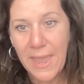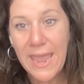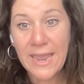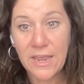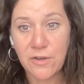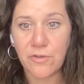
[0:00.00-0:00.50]

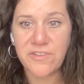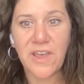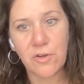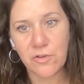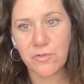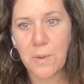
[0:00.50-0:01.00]
8 or
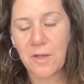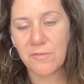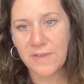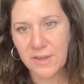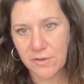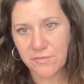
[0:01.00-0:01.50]
10 or
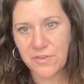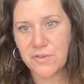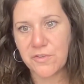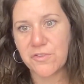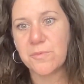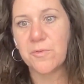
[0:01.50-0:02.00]
12
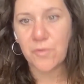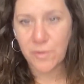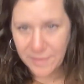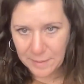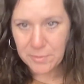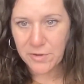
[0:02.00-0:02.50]
interviews
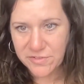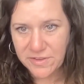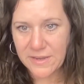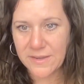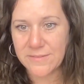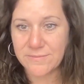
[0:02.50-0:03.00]
before that
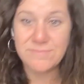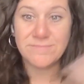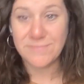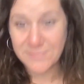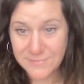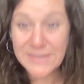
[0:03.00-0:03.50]
person
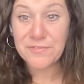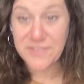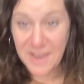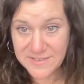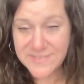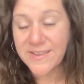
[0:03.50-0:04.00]
leaves
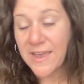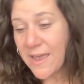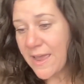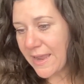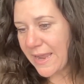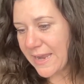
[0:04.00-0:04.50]
us.
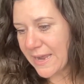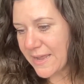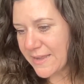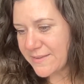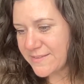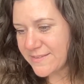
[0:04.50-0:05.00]

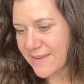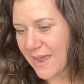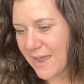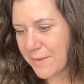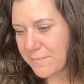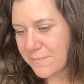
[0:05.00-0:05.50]
And
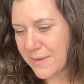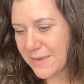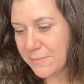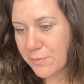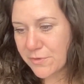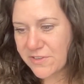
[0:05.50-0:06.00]

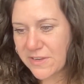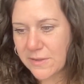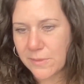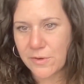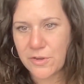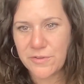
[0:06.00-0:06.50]
in
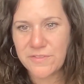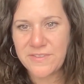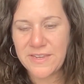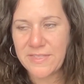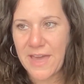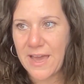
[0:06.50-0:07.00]
particular, you
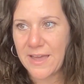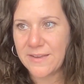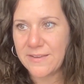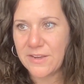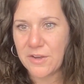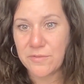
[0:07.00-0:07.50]
see that,
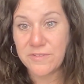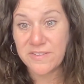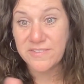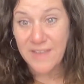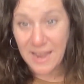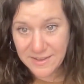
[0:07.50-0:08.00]

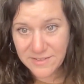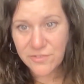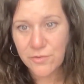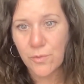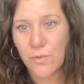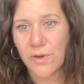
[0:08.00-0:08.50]
descent
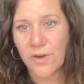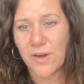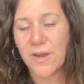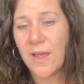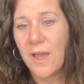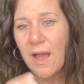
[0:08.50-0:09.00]

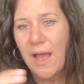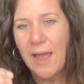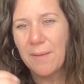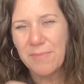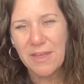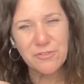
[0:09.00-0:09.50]
or
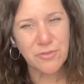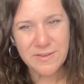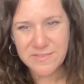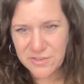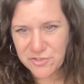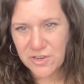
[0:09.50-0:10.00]
that
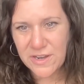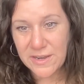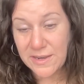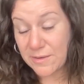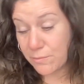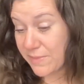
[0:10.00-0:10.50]

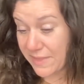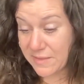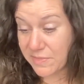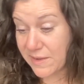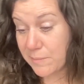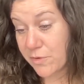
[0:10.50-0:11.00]
transition. With
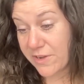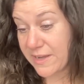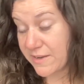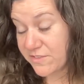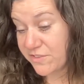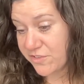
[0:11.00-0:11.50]
Anthony Bourdain,
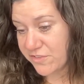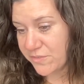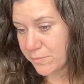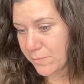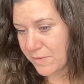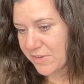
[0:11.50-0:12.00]
it's
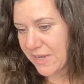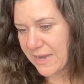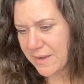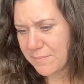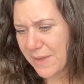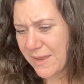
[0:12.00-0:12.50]
just
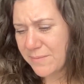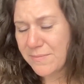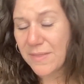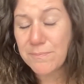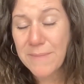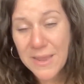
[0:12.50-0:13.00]
riveting. But
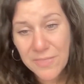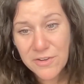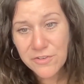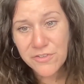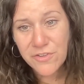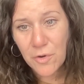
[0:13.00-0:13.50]
man, they're
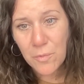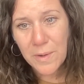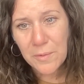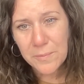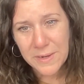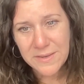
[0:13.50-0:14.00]
so
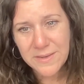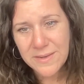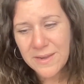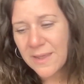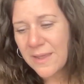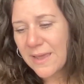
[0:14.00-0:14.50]
well written.
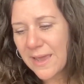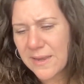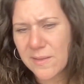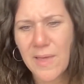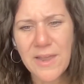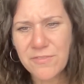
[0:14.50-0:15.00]
And
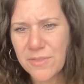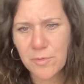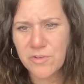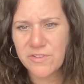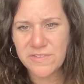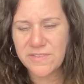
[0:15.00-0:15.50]
a lot of them are
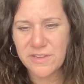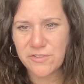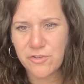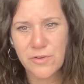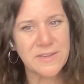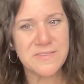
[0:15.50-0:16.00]
just the
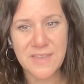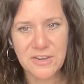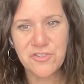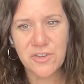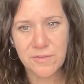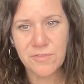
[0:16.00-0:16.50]

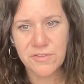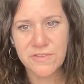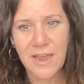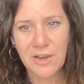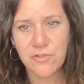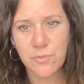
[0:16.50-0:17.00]
translation of those
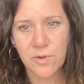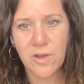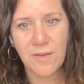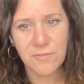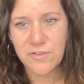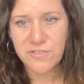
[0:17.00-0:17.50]
actual
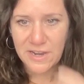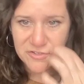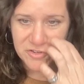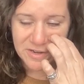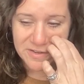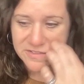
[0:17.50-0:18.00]

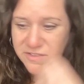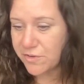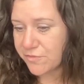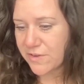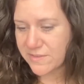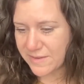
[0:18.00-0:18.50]
conversations. So,
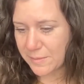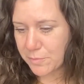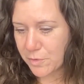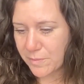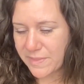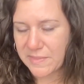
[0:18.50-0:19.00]
for example,
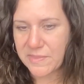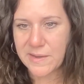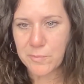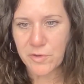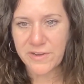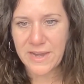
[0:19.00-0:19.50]
with Anthony
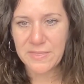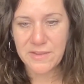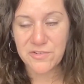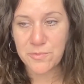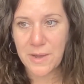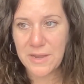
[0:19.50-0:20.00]
Bourdain,
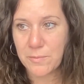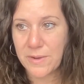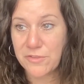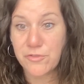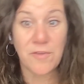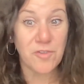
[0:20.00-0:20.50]
there's one
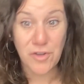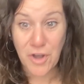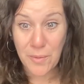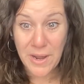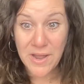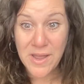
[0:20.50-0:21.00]
with Trevor
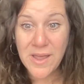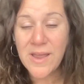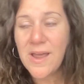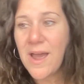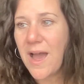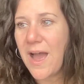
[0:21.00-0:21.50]
Noah
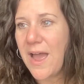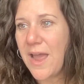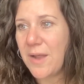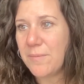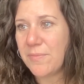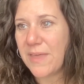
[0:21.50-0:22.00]

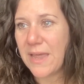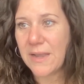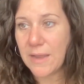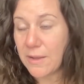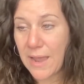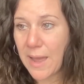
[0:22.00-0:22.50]

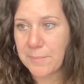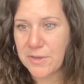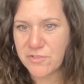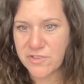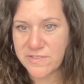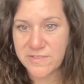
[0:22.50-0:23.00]
that happened
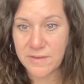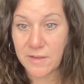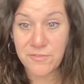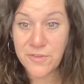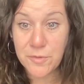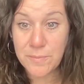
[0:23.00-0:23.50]
just a
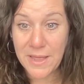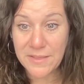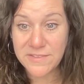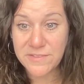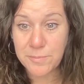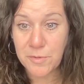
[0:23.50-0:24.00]
few
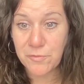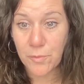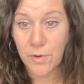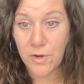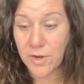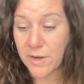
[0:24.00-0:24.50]
months
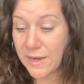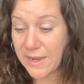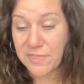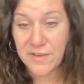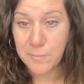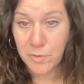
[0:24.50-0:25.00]
before
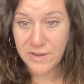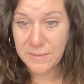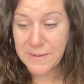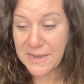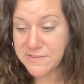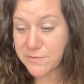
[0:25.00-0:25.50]
Anthony Bourdain
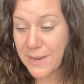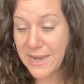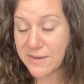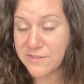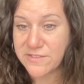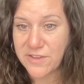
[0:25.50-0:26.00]
passed away.
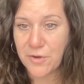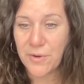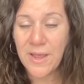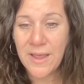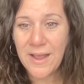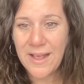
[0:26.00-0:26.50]
And so
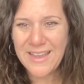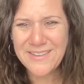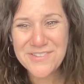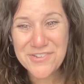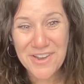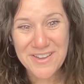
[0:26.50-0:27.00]

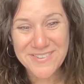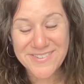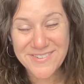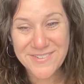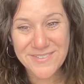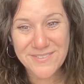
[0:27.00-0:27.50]
it's
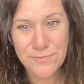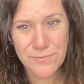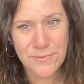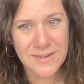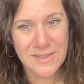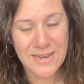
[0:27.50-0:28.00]
just
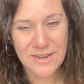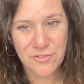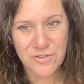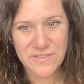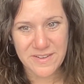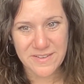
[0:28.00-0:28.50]
really
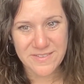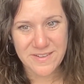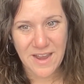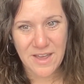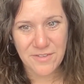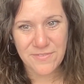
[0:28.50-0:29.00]
interesting
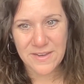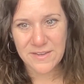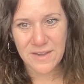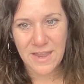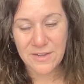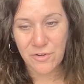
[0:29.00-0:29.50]
stuff
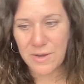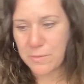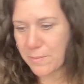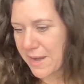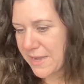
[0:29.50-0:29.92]
and great writing.